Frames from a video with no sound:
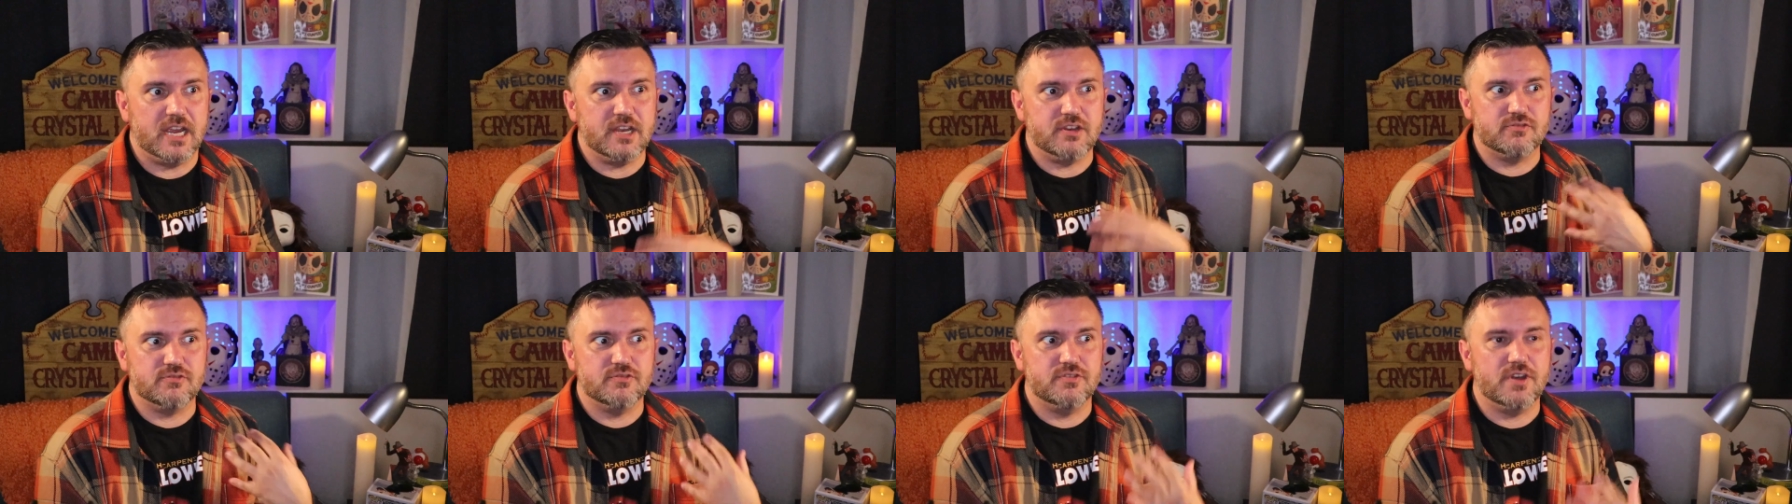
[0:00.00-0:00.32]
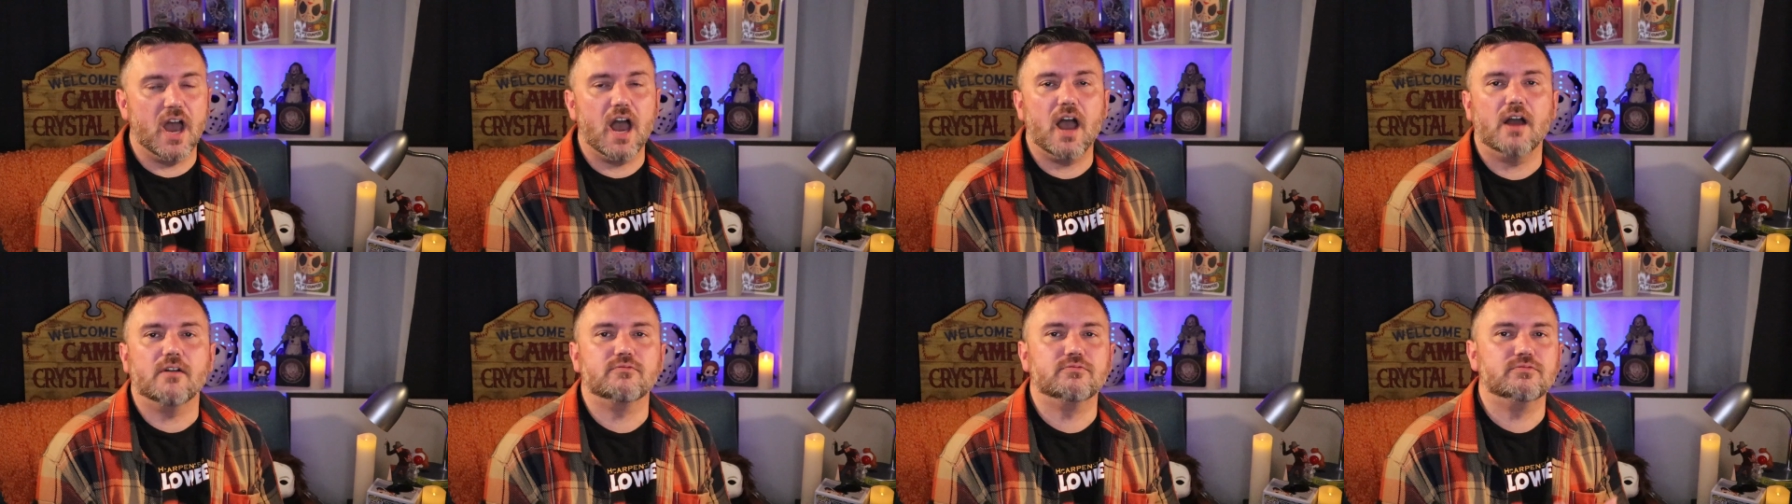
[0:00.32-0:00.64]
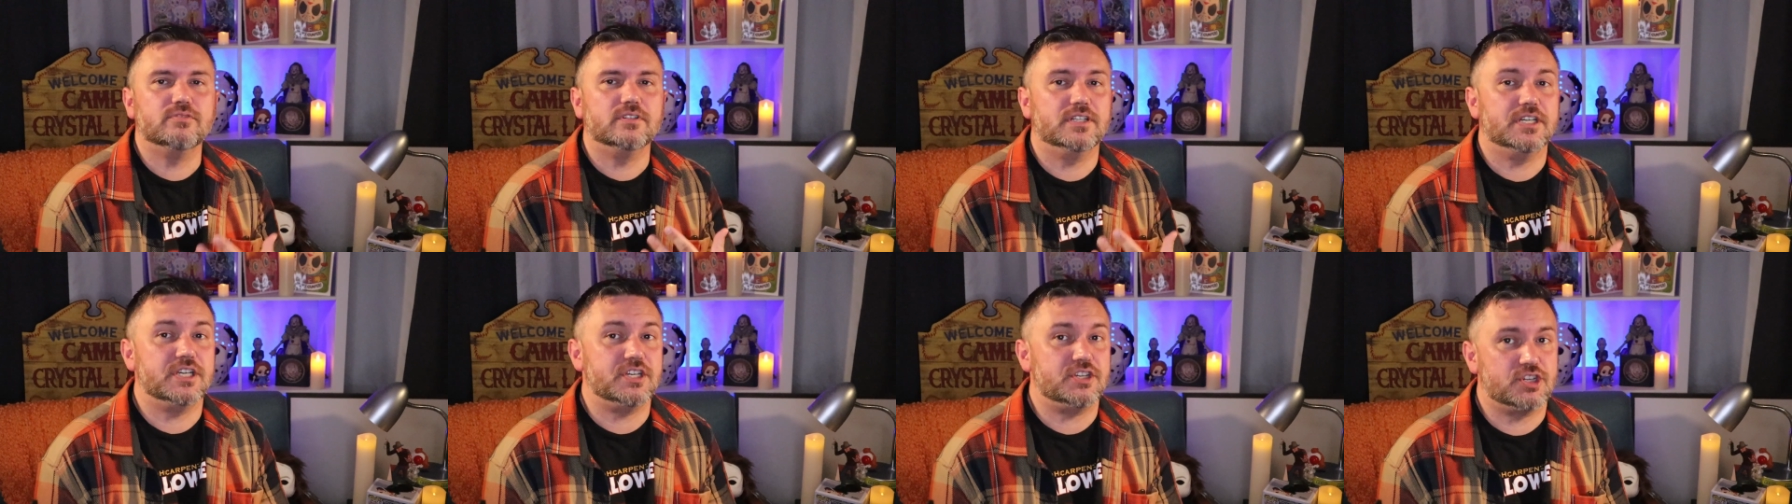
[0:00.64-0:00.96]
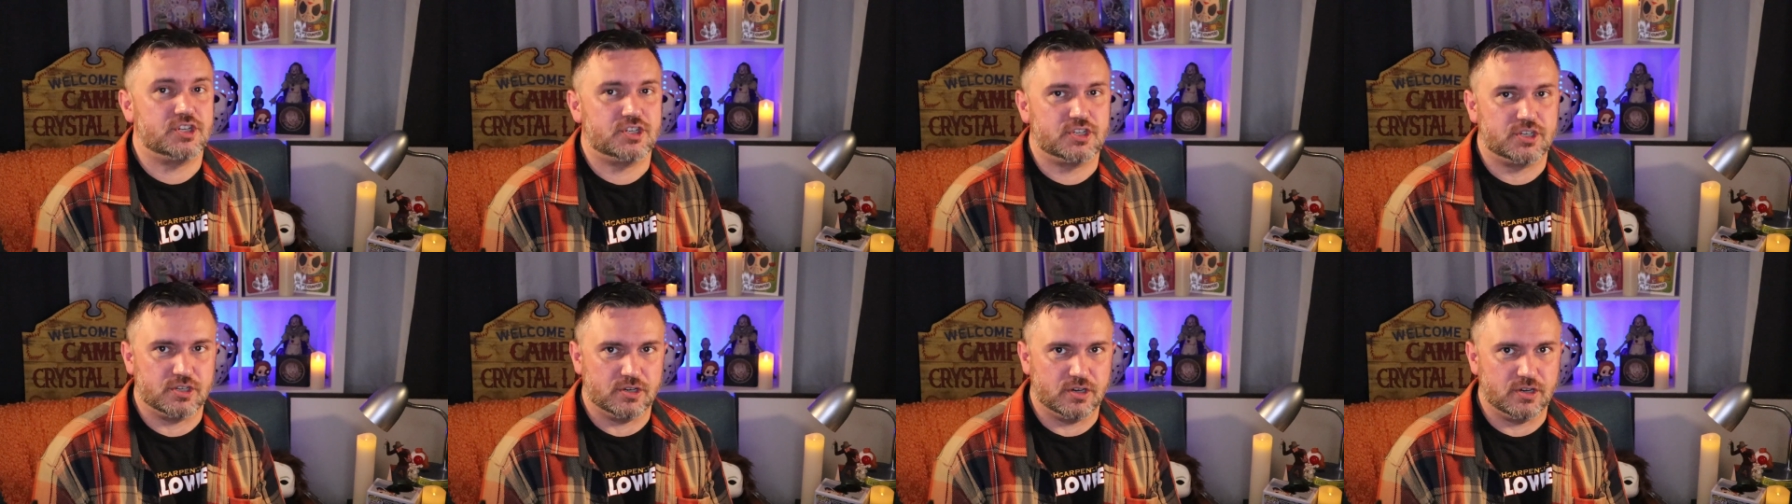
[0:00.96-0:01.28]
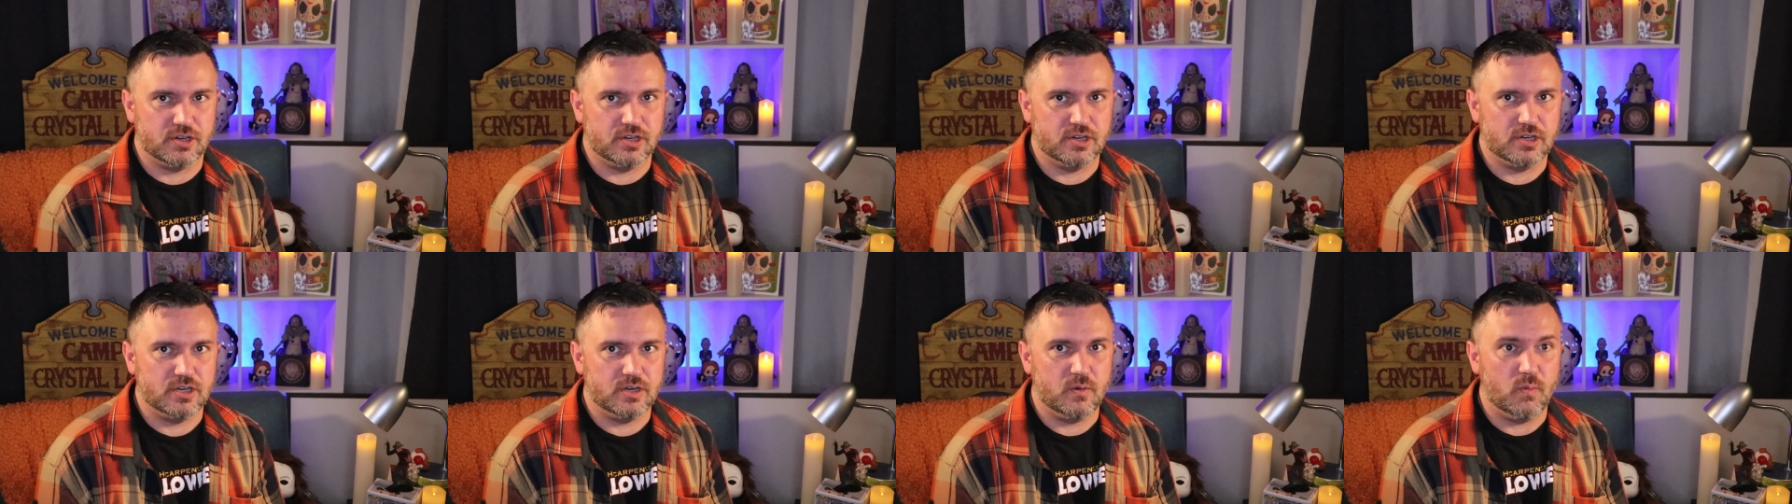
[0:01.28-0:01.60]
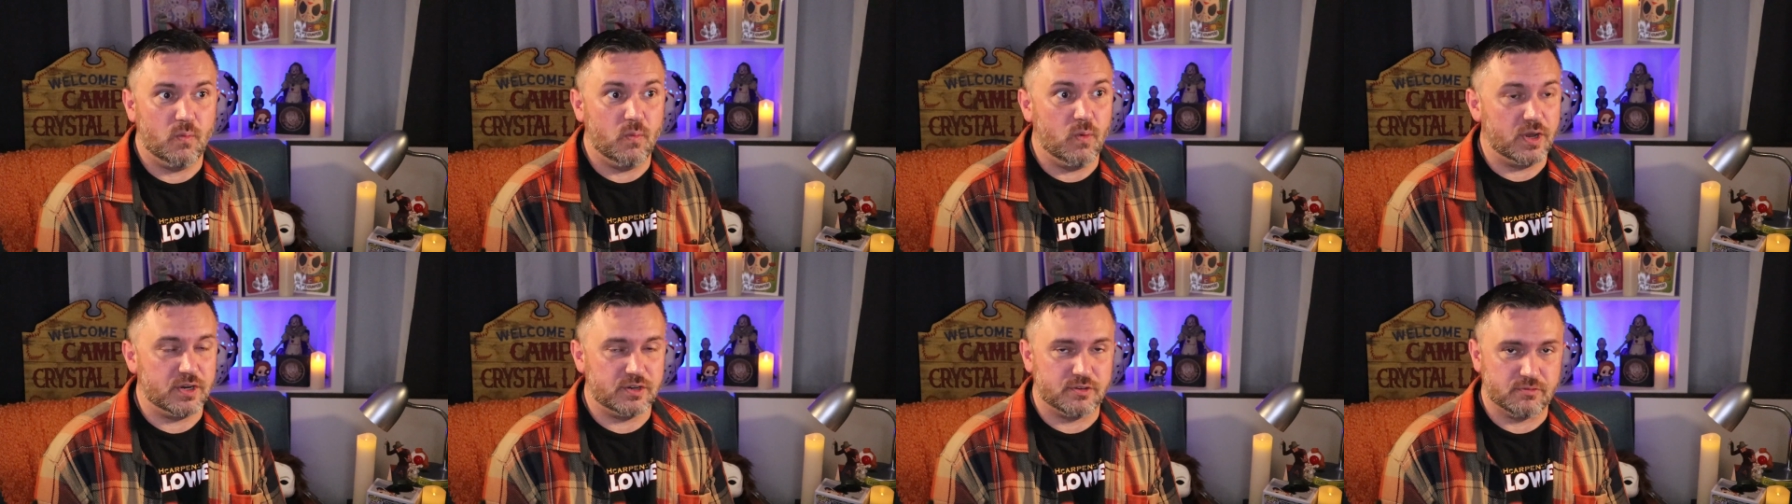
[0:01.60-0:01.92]
and you're not really sure
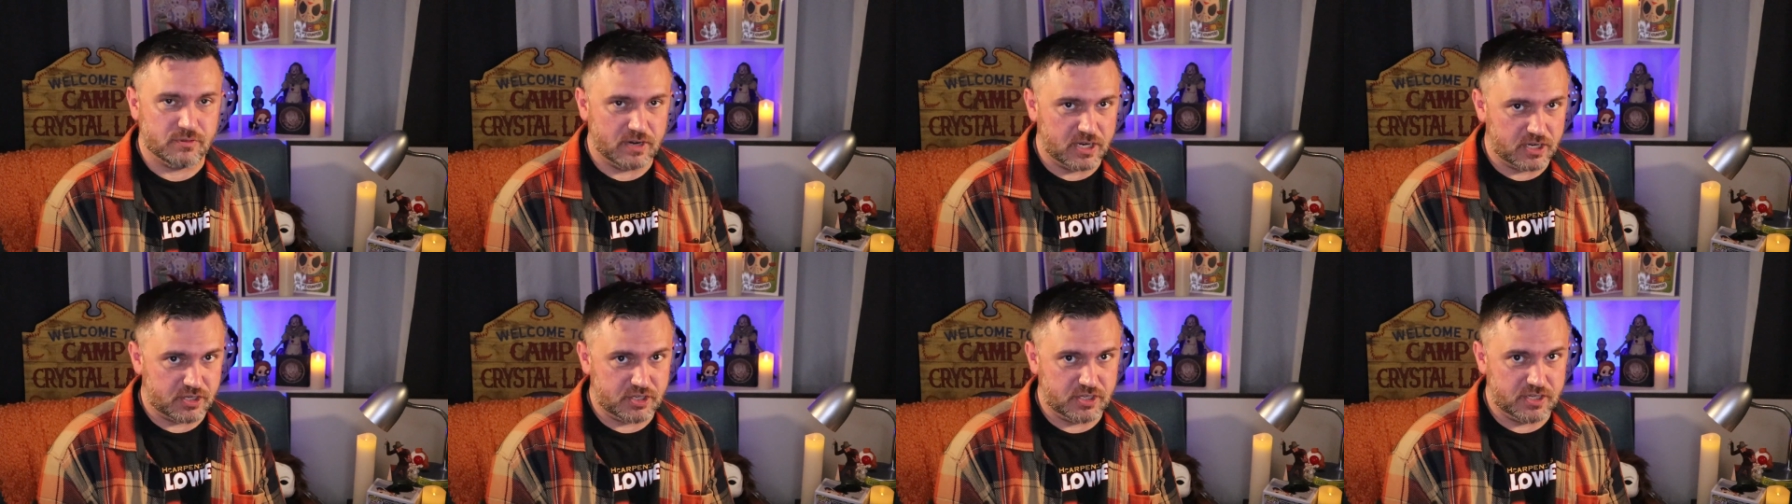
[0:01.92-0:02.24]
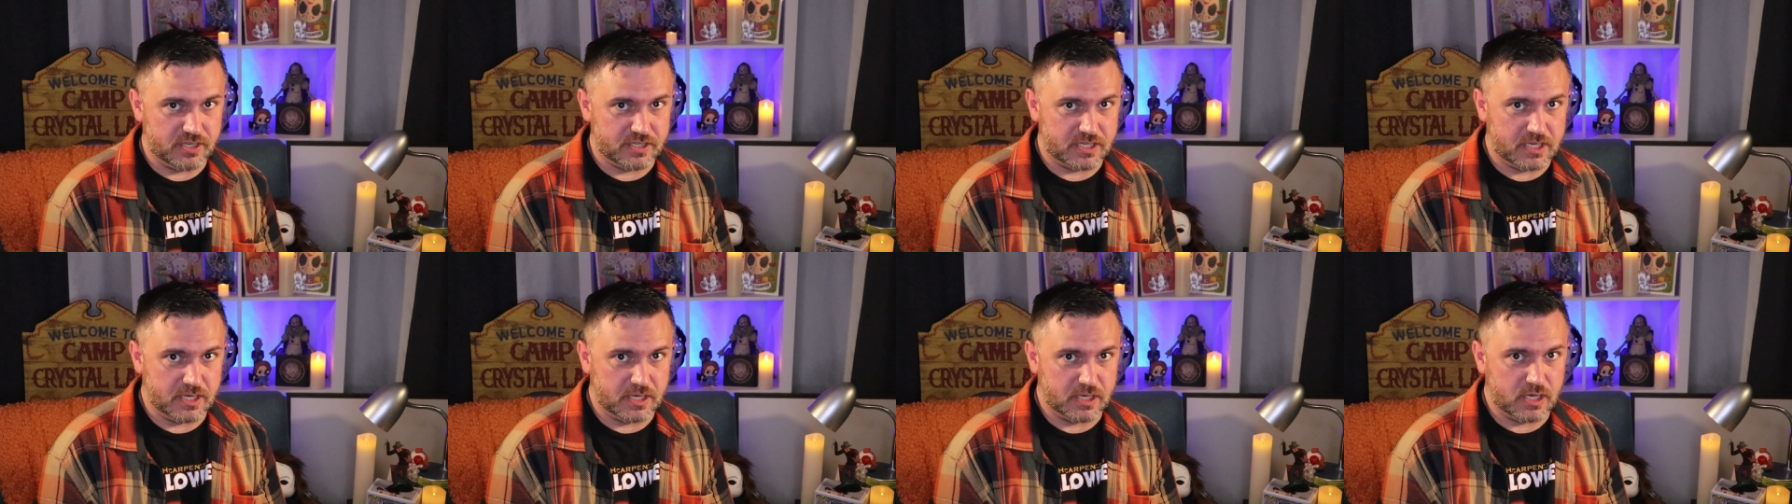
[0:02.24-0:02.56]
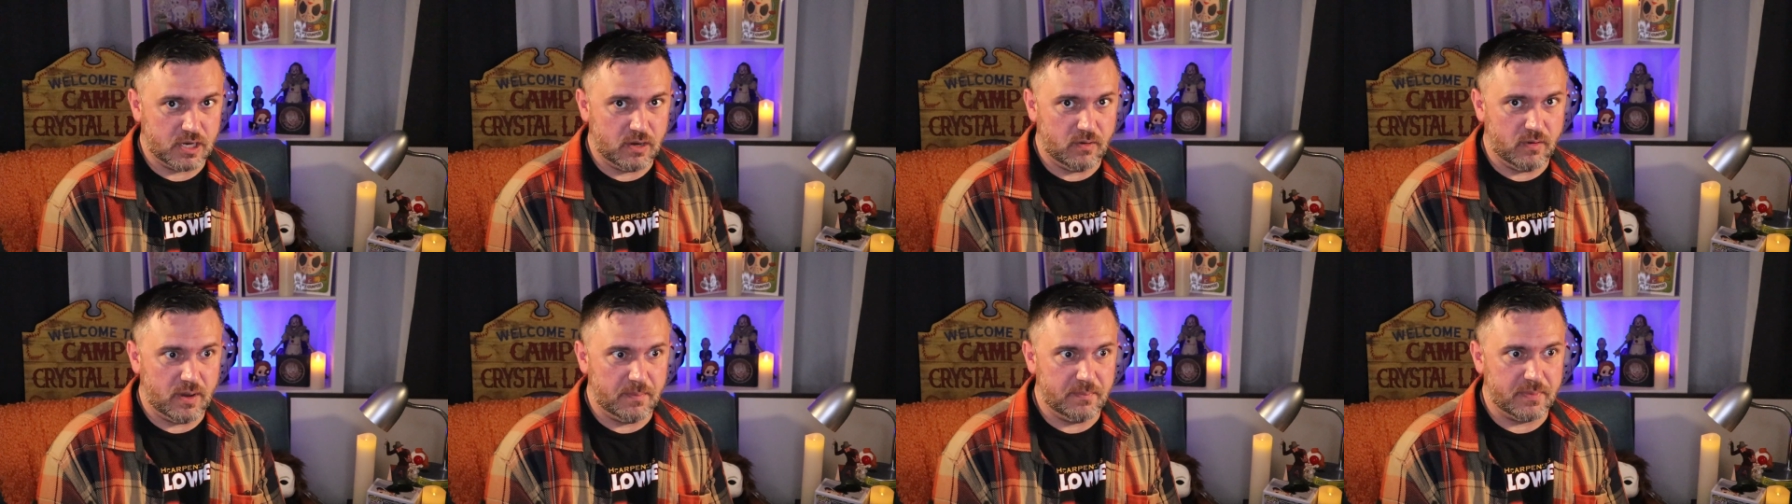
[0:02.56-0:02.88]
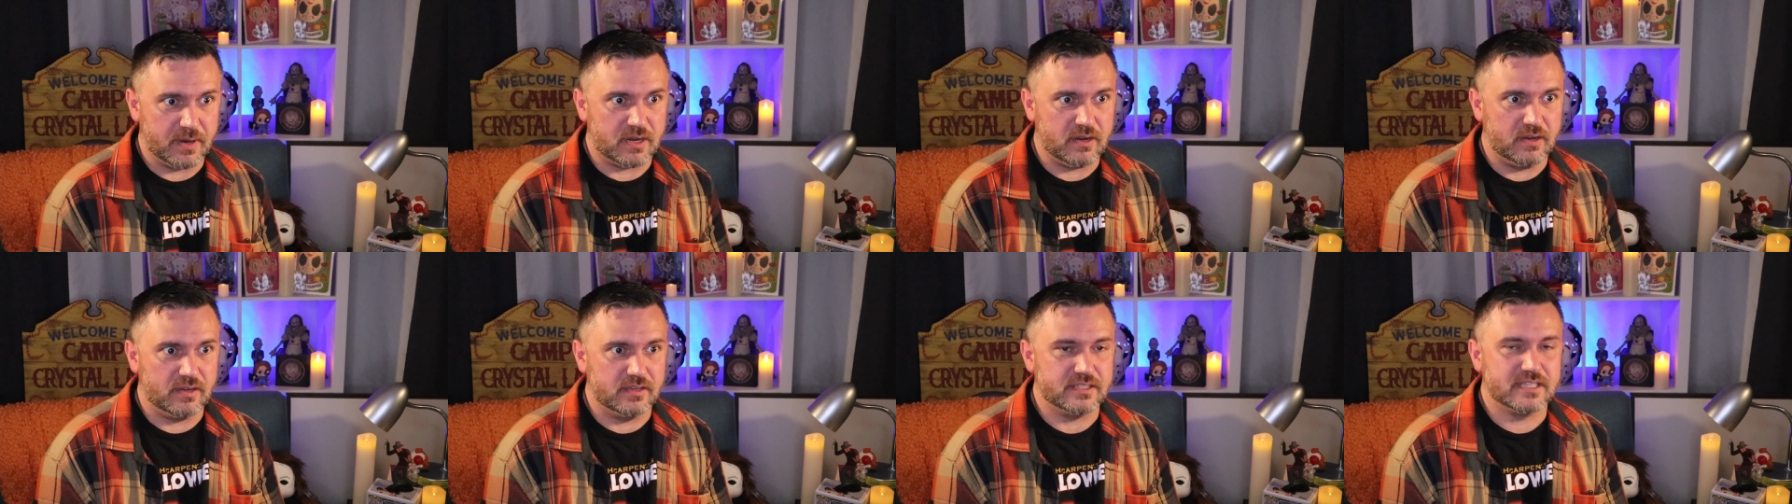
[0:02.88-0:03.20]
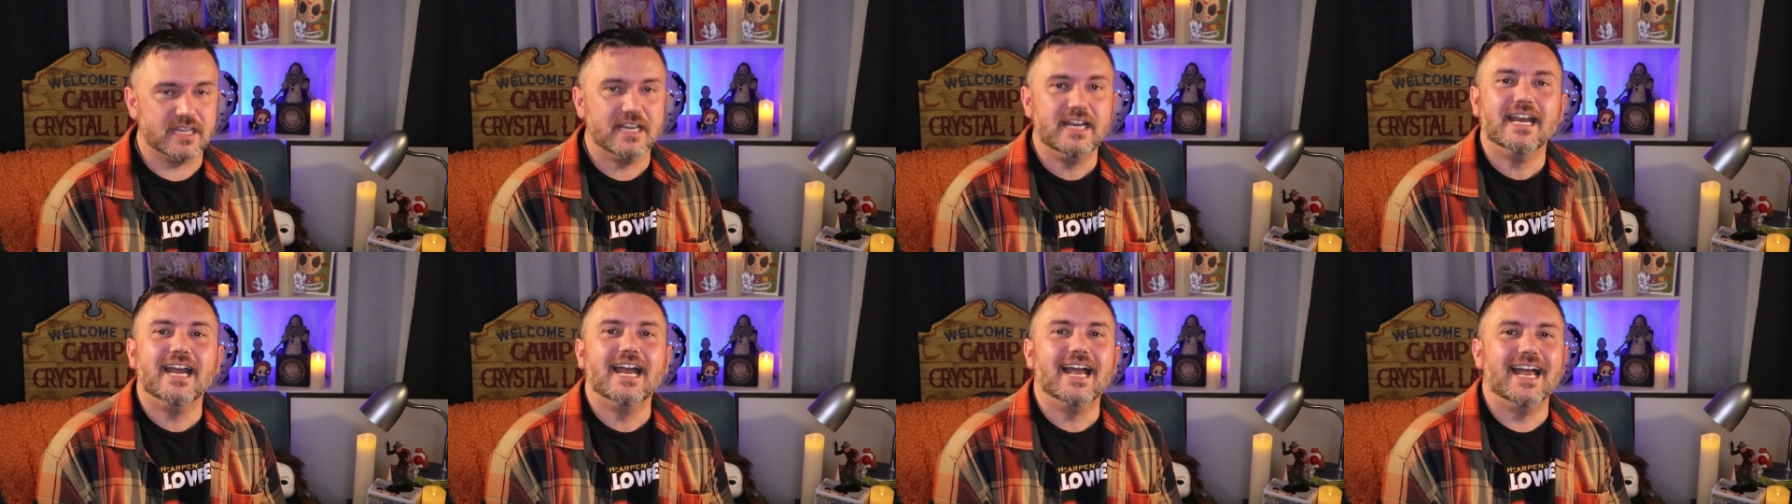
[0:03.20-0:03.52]
what direction it's going to go in because,